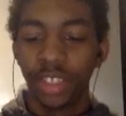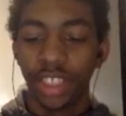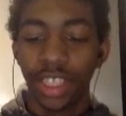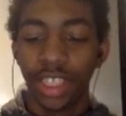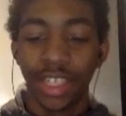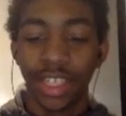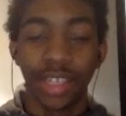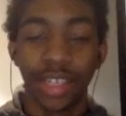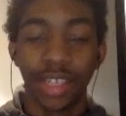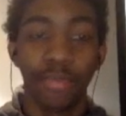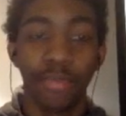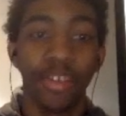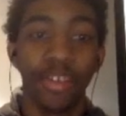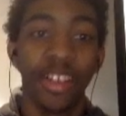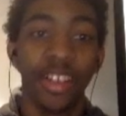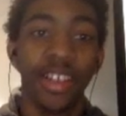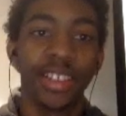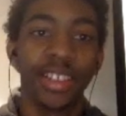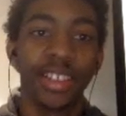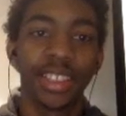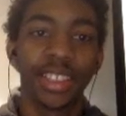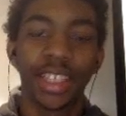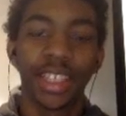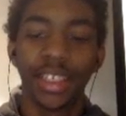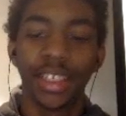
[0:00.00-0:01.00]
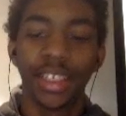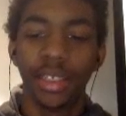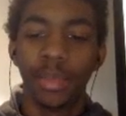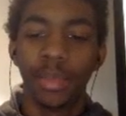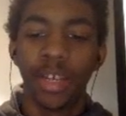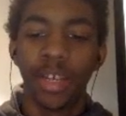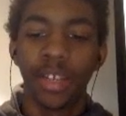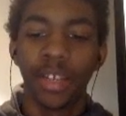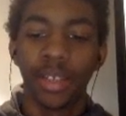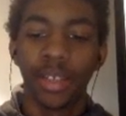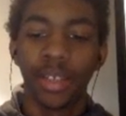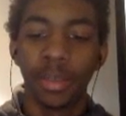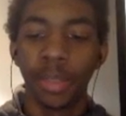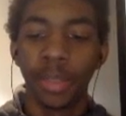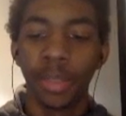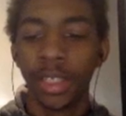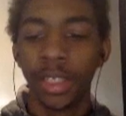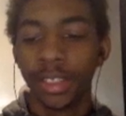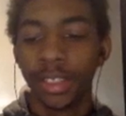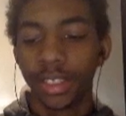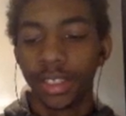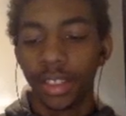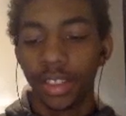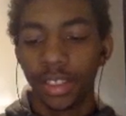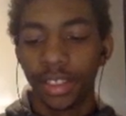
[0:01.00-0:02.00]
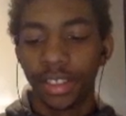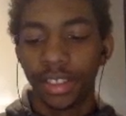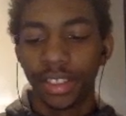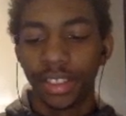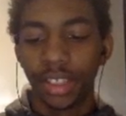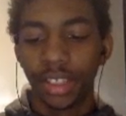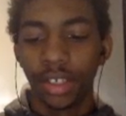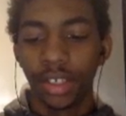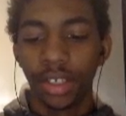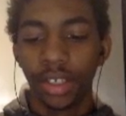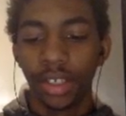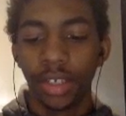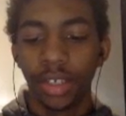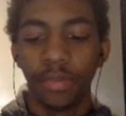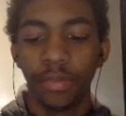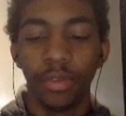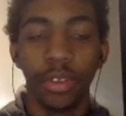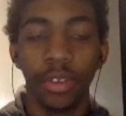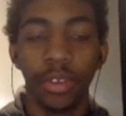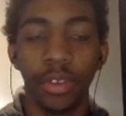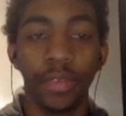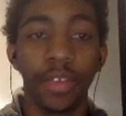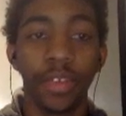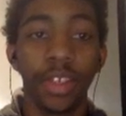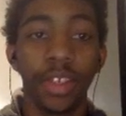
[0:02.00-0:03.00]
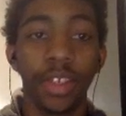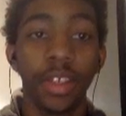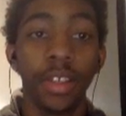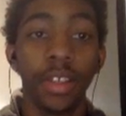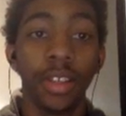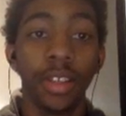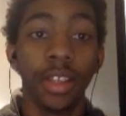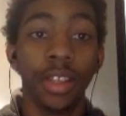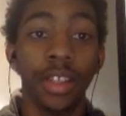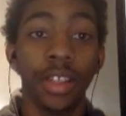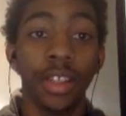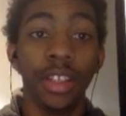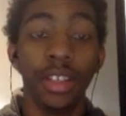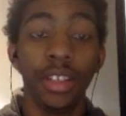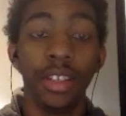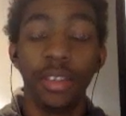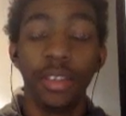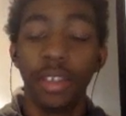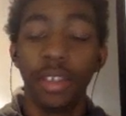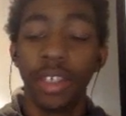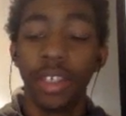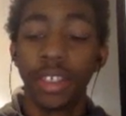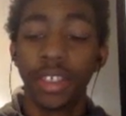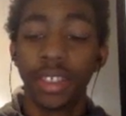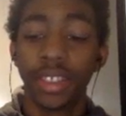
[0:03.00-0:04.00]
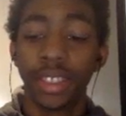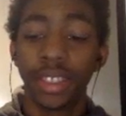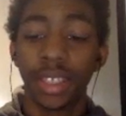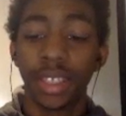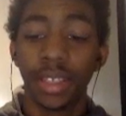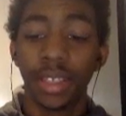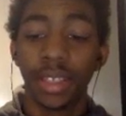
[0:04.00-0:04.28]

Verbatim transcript: I am really excited about them, so let's start off with the newest,